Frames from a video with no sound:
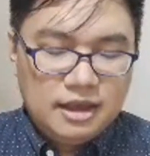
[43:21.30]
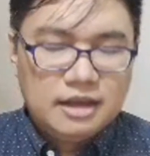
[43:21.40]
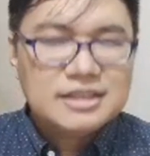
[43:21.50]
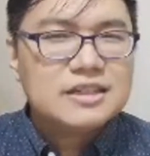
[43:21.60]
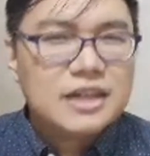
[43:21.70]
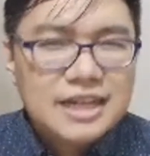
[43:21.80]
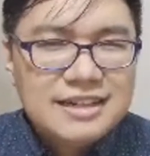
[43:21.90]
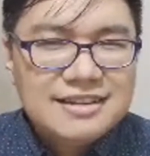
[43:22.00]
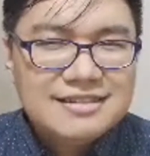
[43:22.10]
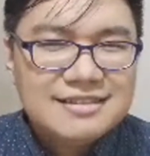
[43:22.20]

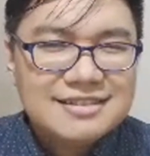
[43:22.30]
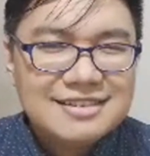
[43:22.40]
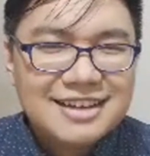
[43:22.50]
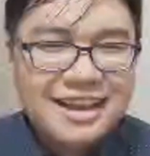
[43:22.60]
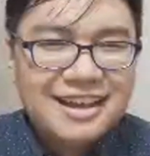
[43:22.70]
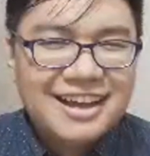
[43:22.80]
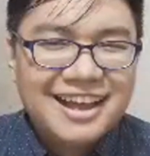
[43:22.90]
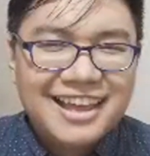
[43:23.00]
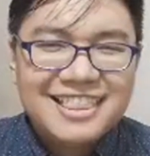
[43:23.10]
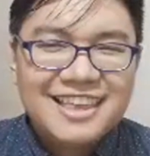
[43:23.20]
studied.
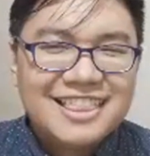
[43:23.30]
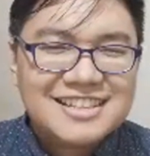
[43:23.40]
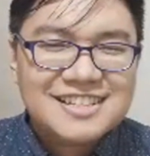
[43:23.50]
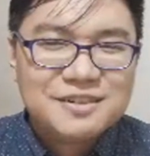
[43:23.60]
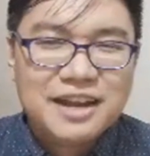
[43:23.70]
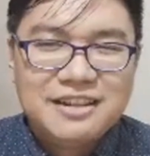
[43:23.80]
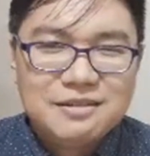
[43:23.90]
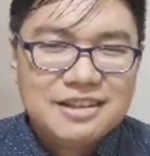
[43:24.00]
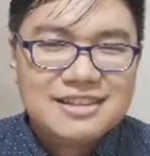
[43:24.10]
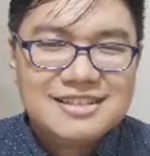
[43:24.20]
I think that's the
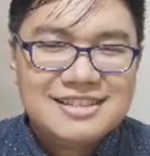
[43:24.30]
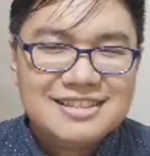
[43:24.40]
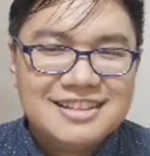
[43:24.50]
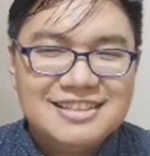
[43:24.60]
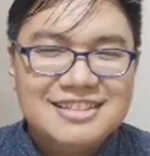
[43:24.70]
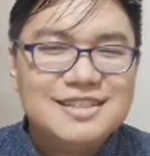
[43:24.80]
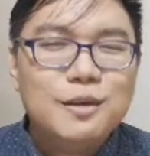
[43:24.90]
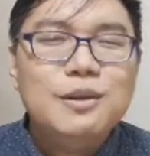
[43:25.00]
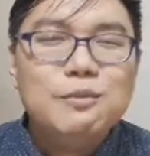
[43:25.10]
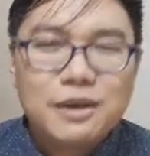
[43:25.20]

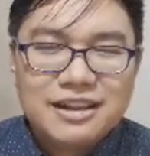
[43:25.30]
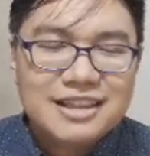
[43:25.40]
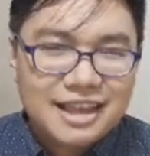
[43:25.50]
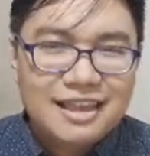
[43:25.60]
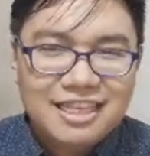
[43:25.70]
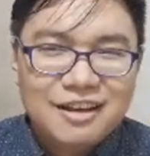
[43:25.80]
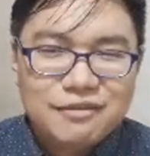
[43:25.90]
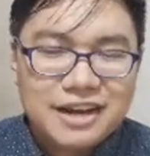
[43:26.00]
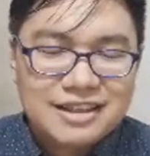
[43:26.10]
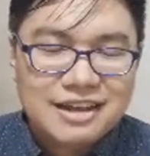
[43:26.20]
only word that I can think of
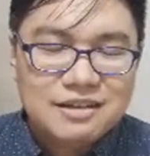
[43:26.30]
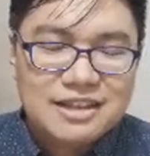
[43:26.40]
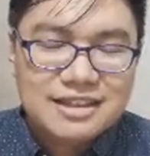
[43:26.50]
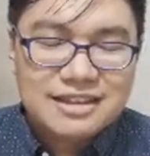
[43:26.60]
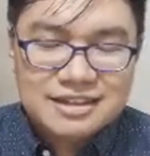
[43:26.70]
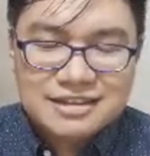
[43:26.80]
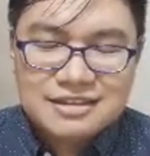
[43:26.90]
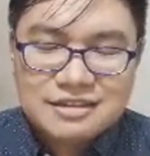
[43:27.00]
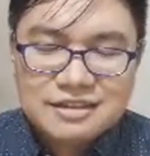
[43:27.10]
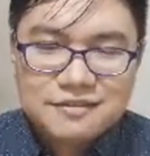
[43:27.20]
right now that
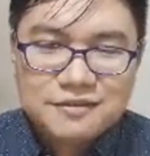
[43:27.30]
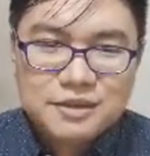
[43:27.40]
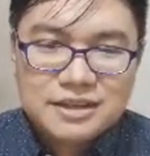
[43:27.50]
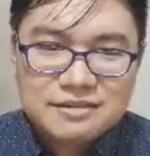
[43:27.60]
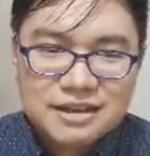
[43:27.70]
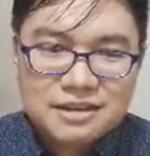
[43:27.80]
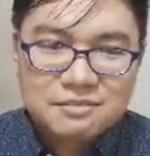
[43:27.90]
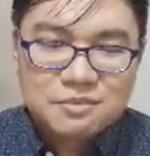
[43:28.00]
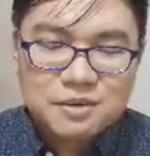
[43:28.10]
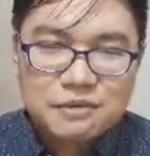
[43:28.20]

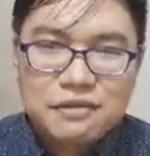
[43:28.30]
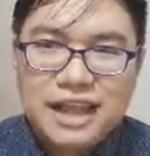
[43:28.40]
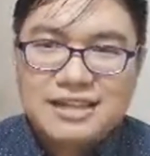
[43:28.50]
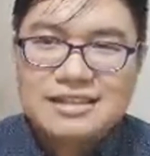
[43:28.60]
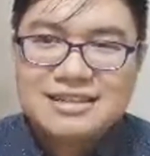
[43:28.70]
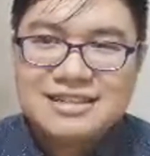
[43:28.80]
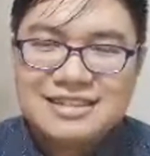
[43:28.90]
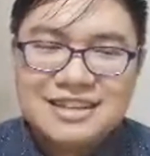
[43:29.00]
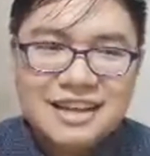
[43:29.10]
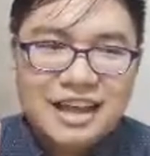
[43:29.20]
reflects
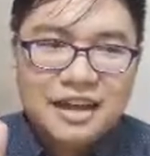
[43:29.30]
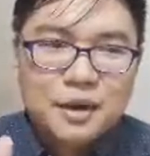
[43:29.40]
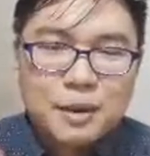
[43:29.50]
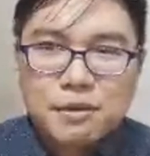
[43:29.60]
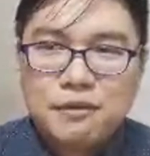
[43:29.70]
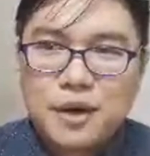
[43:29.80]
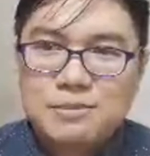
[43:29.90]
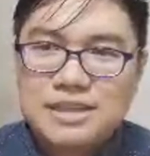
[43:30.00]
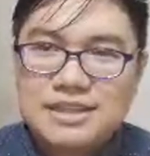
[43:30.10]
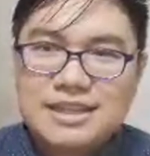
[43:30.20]
her
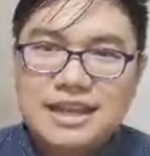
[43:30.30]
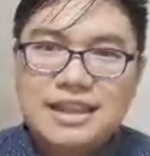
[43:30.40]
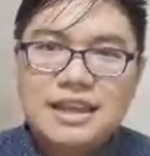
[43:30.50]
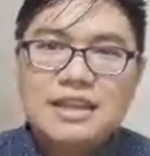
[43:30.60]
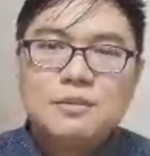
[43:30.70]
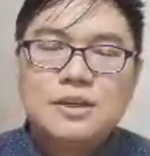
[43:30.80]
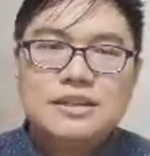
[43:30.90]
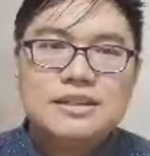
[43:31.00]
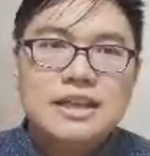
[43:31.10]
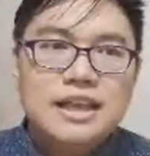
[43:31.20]
performance. I think it
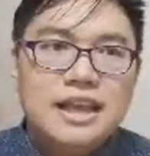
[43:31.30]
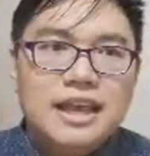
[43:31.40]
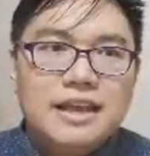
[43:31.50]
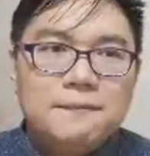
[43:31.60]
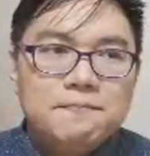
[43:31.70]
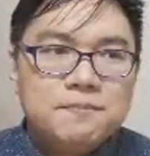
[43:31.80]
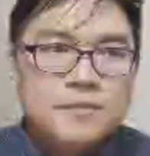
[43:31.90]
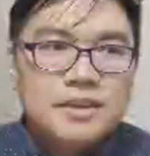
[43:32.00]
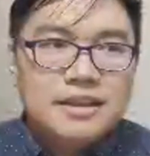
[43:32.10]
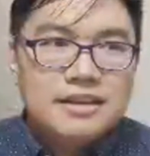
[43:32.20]
was
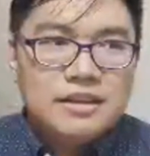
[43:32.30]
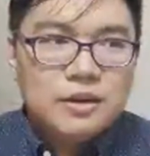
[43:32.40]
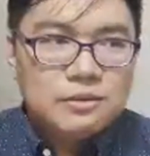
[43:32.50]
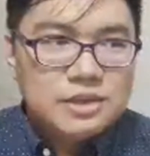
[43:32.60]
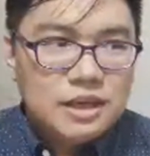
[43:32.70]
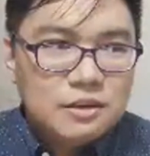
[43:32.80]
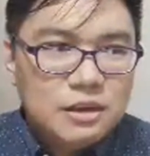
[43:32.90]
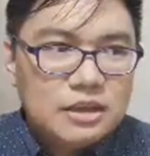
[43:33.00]
too